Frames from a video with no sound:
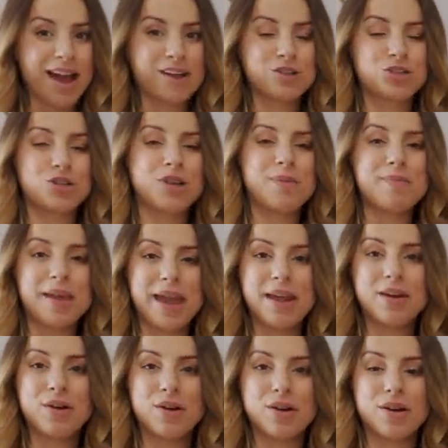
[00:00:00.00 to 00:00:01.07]
actually
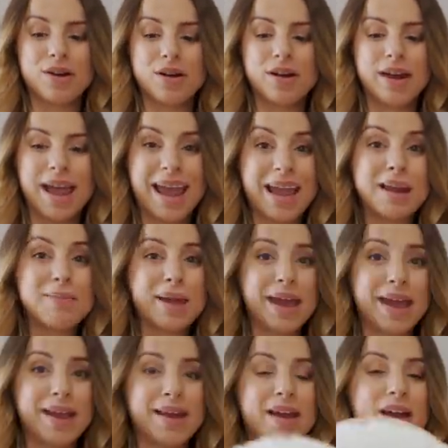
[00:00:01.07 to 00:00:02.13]
made her
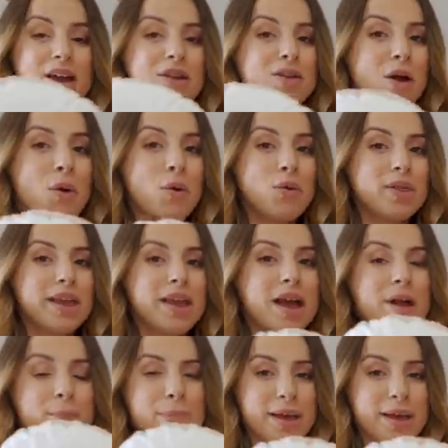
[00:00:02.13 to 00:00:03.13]
handmade not only a